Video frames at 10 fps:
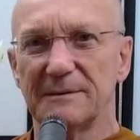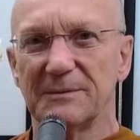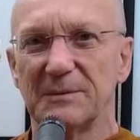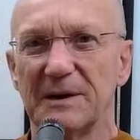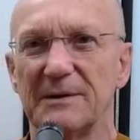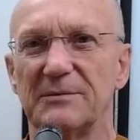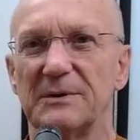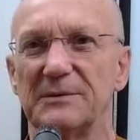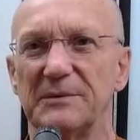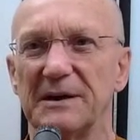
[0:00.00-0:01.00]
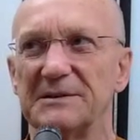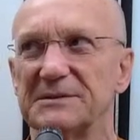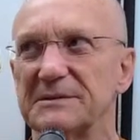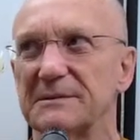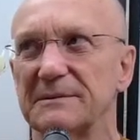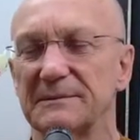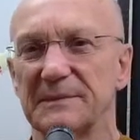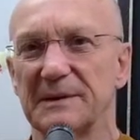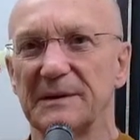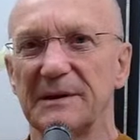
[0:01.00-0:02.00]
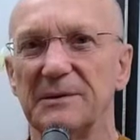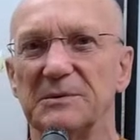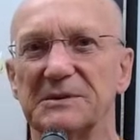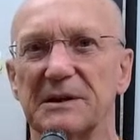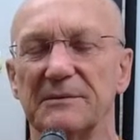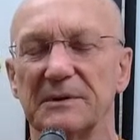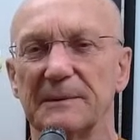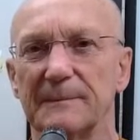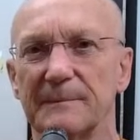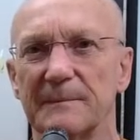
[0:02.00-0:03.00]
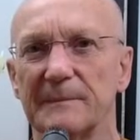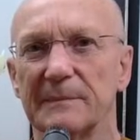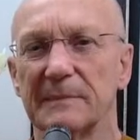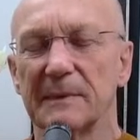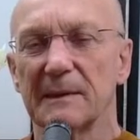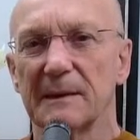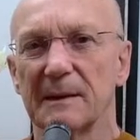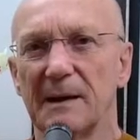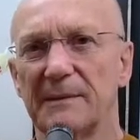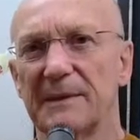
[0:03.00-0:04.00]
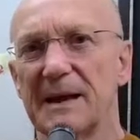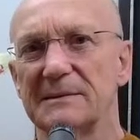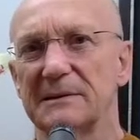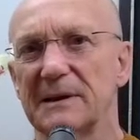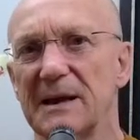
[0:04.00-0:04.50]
whatever advice he was given, and that